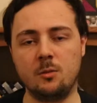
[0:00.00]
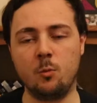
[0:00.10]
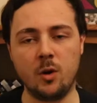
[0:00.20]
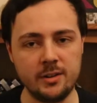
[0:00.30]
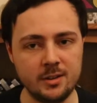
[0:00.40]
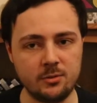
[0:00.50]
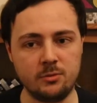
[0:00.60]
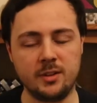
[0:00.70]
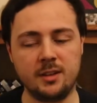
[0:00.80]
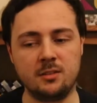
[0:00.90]
wonderful
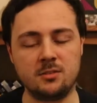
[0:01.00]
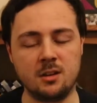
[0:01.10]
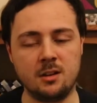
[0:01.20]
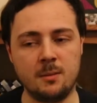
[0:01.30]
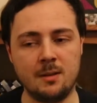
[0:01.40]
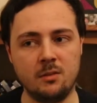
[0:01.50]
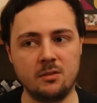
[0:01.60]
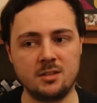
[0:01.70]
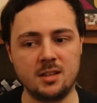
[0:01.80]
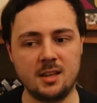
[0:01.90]
things I've ever
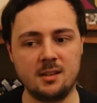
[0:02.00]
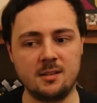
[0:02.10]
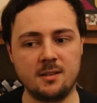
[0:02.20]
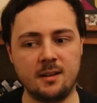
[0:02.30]
seen.